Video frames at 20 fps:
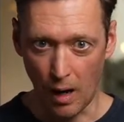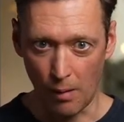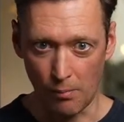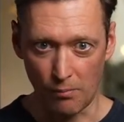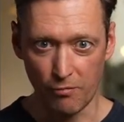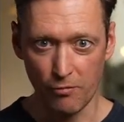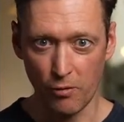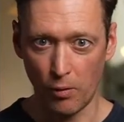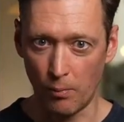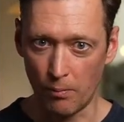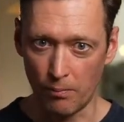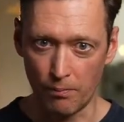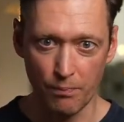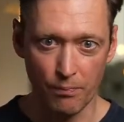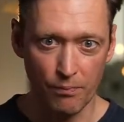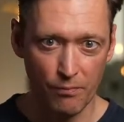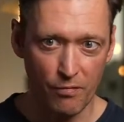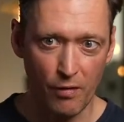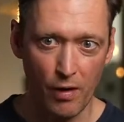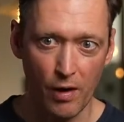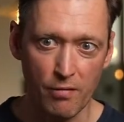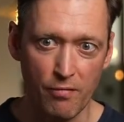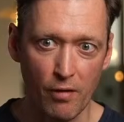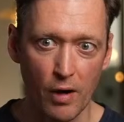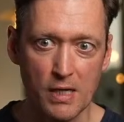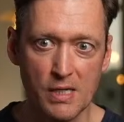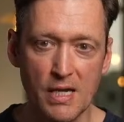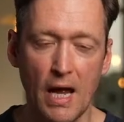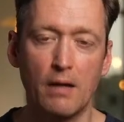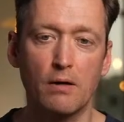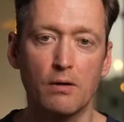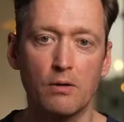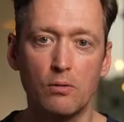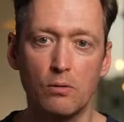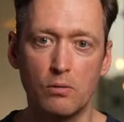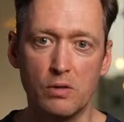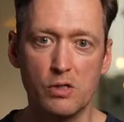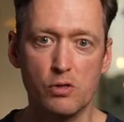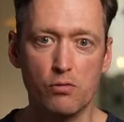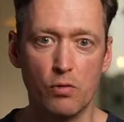from very, very technical
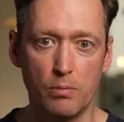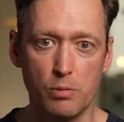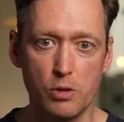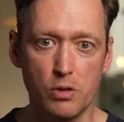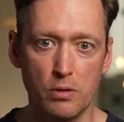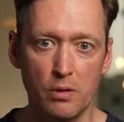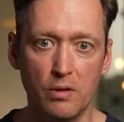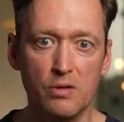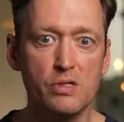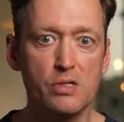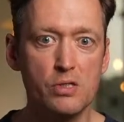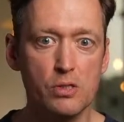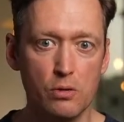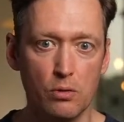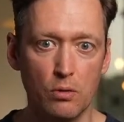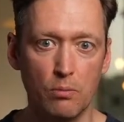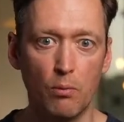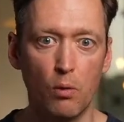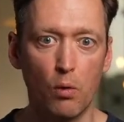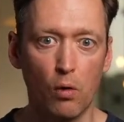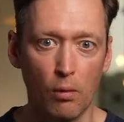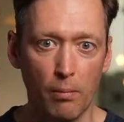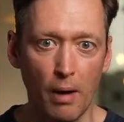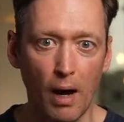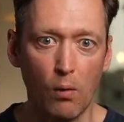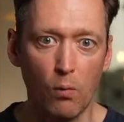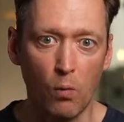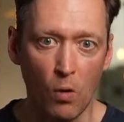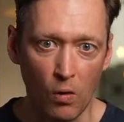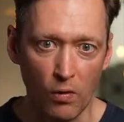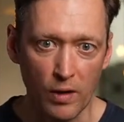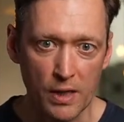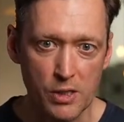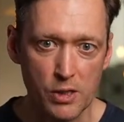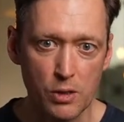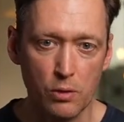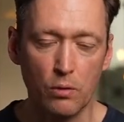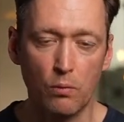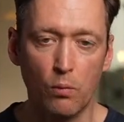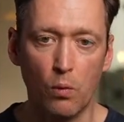descriptions to more about what they
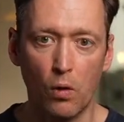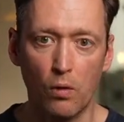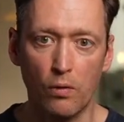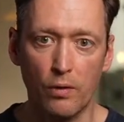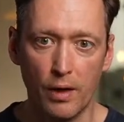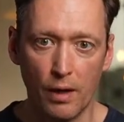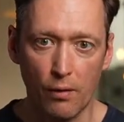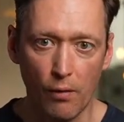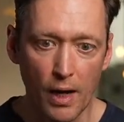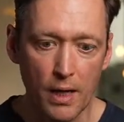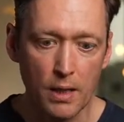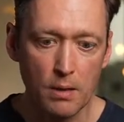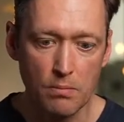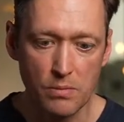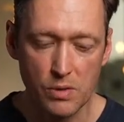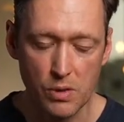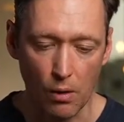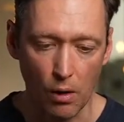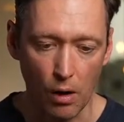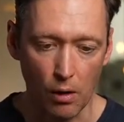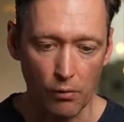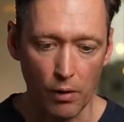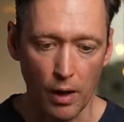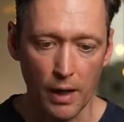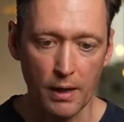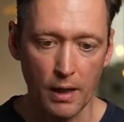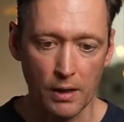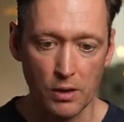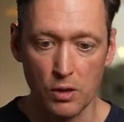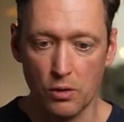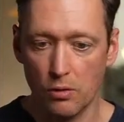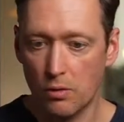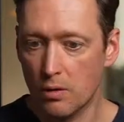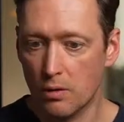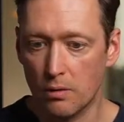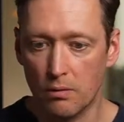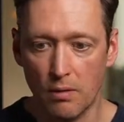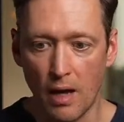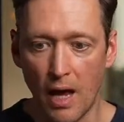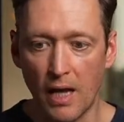do and what their aims are, right? And
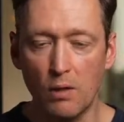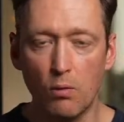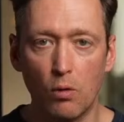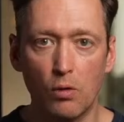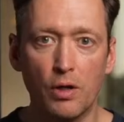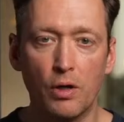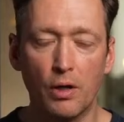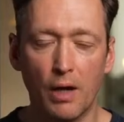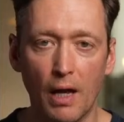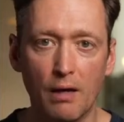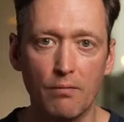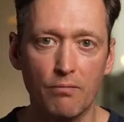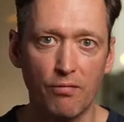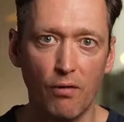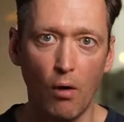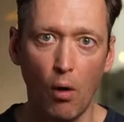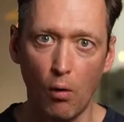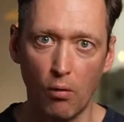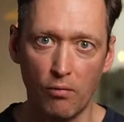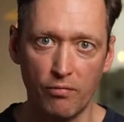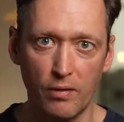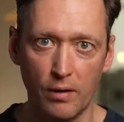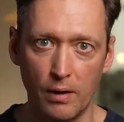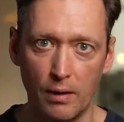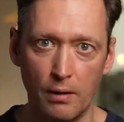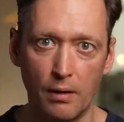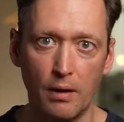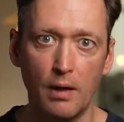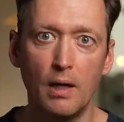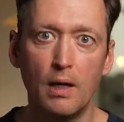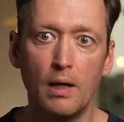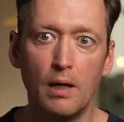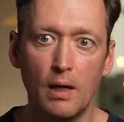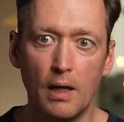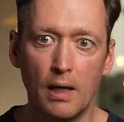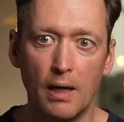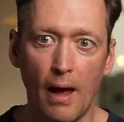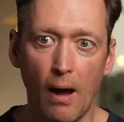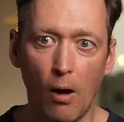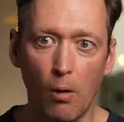anyone can get involved in
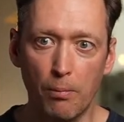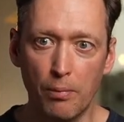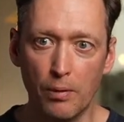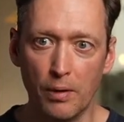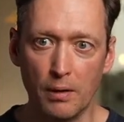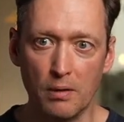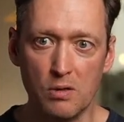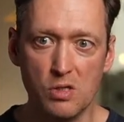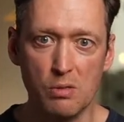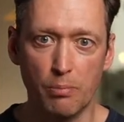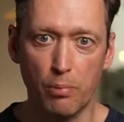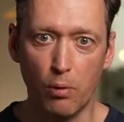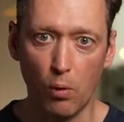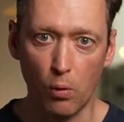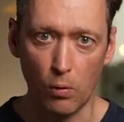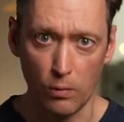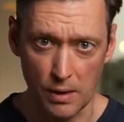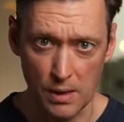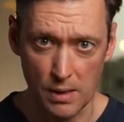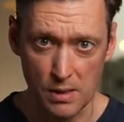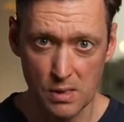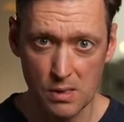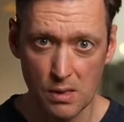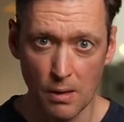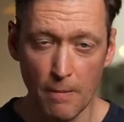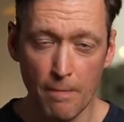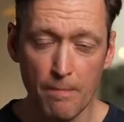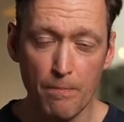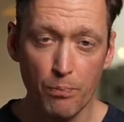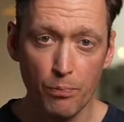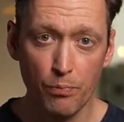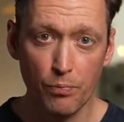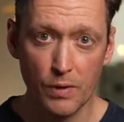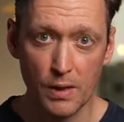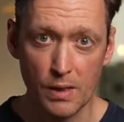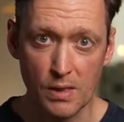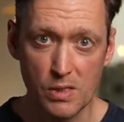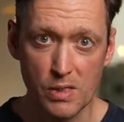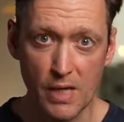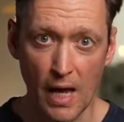helping support these
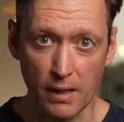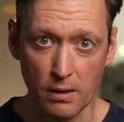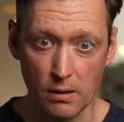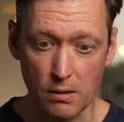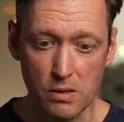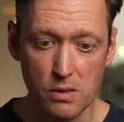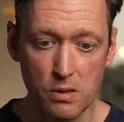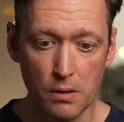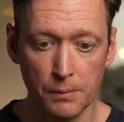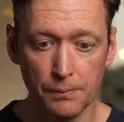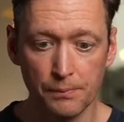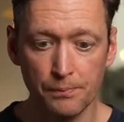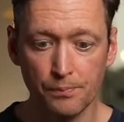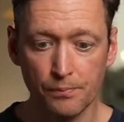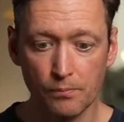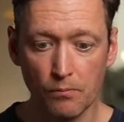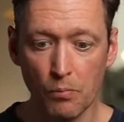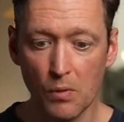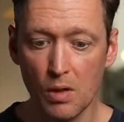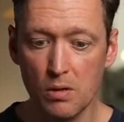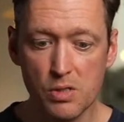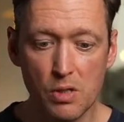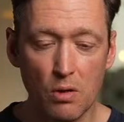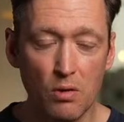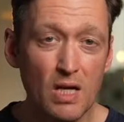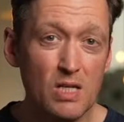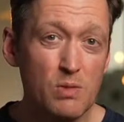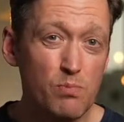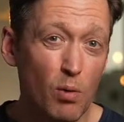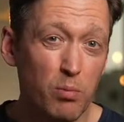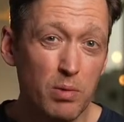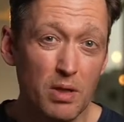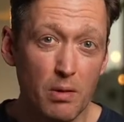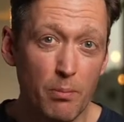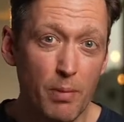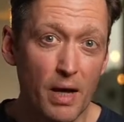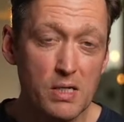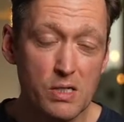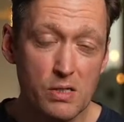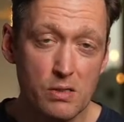standards. So there's probably the
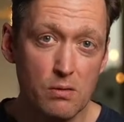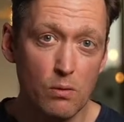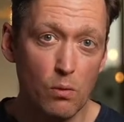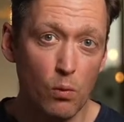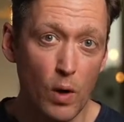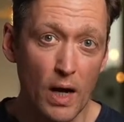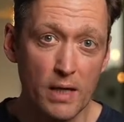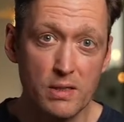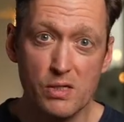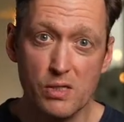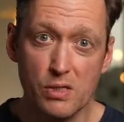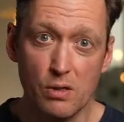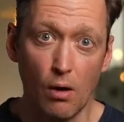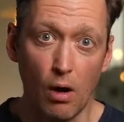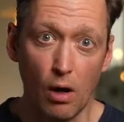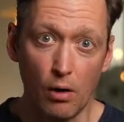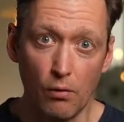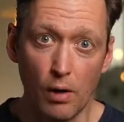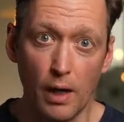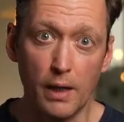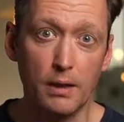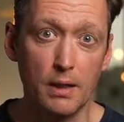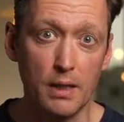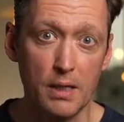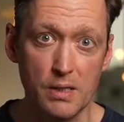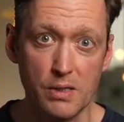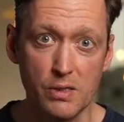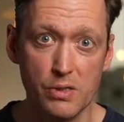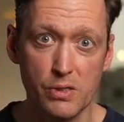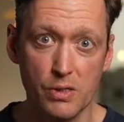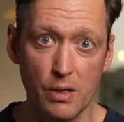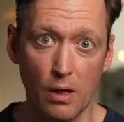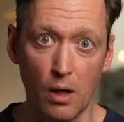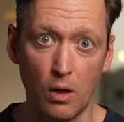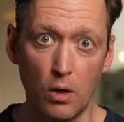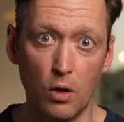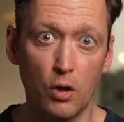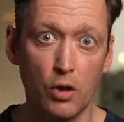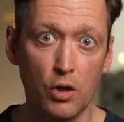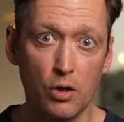best way to start, right? Is
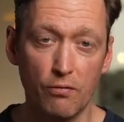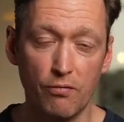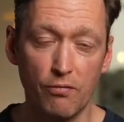go to